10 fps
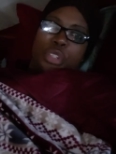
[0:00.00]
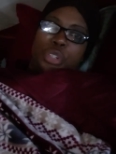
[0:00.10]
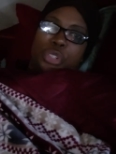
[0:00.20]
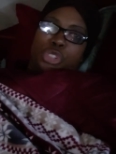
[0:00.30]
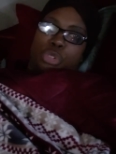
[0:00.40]

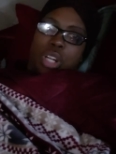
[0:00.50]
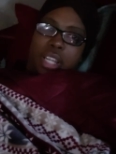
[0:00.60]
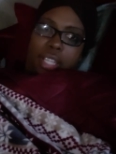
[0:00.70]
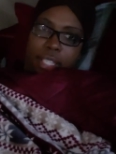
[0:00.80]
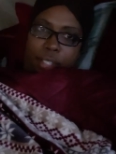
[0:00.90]
You're
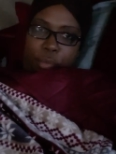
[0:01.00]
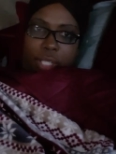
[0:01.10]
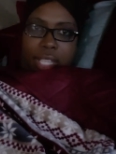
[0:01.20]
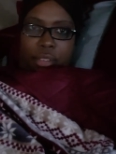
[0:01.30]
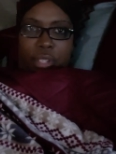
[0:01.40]
trying
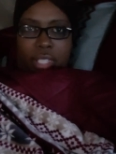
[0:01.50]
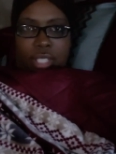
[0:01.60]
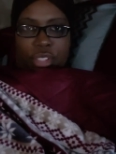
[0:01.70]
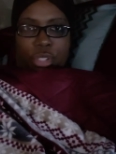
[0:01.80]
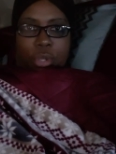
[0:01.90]
with
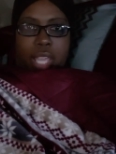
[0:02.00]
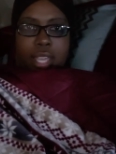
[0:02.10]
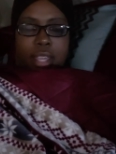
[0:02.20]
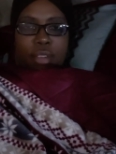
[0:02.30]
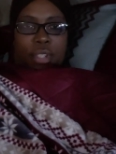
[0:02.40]
everything that you
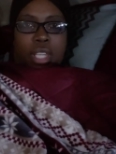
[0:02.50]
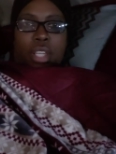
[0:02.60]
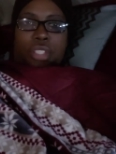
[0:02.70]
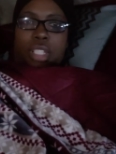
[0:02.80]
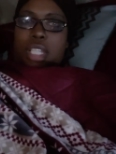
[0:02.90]
have
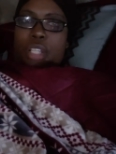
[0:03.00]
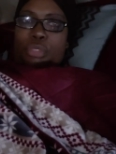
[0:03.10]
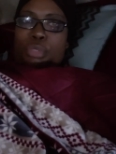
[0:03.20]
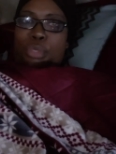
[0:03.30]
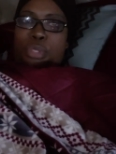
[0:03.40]
to get
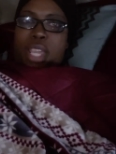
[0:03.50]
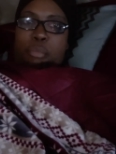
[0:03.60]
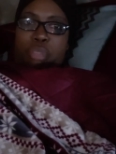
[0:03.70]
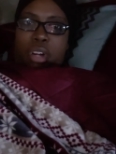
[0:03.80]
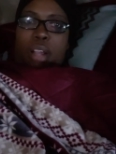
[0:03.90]
through
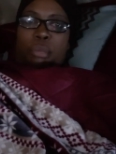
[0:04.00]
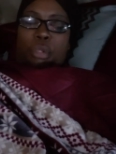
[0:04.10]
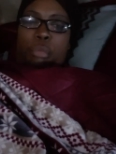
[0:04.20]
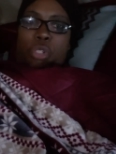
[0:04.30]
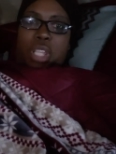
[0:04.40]
that
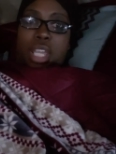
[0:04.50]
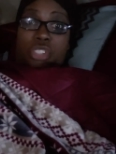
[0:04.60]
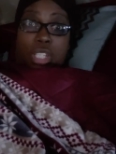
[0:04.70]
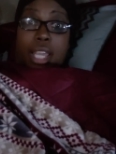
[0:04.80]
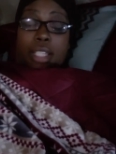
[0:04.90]
problem or that
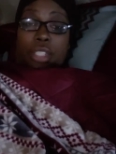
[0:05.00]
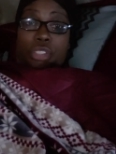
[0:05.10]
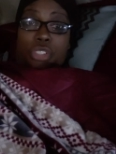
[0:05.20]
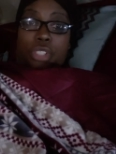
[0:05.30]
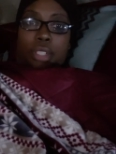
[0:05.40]

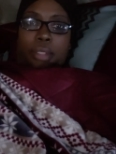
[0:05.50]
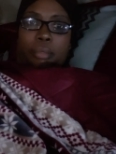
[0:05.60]
challenge.